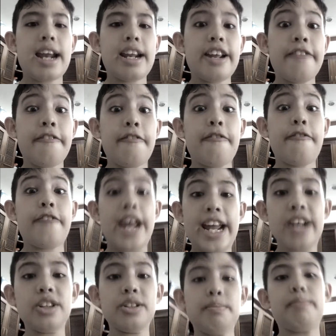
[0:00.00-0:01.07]
And it
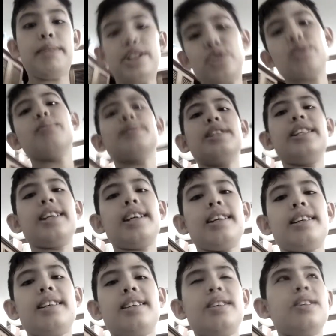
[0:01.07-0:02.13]
failed miserably,
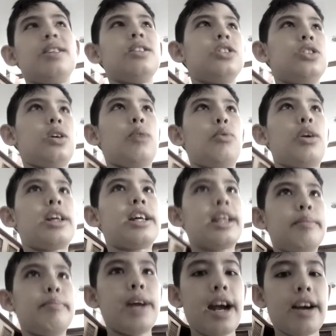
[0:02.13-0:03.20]
so I want to
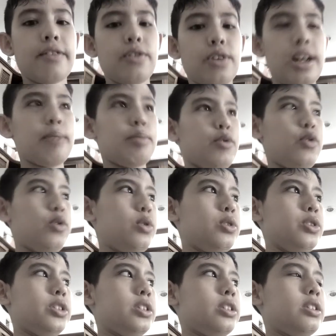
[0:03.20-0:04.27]
get him back for April
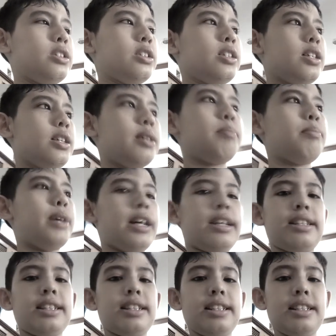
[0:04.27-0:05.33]
Fool's,
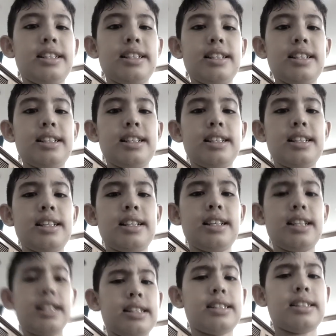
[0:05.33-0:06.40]
but
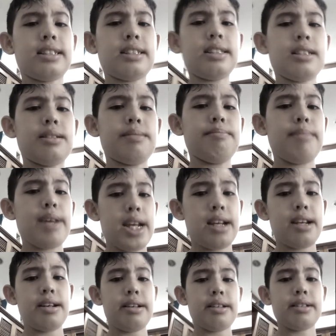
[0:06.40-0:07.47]
it's
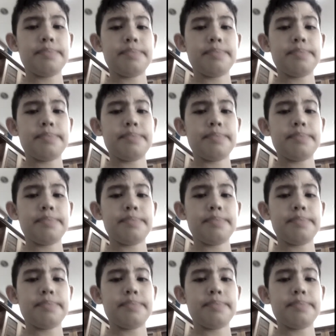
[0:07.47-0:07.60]
May.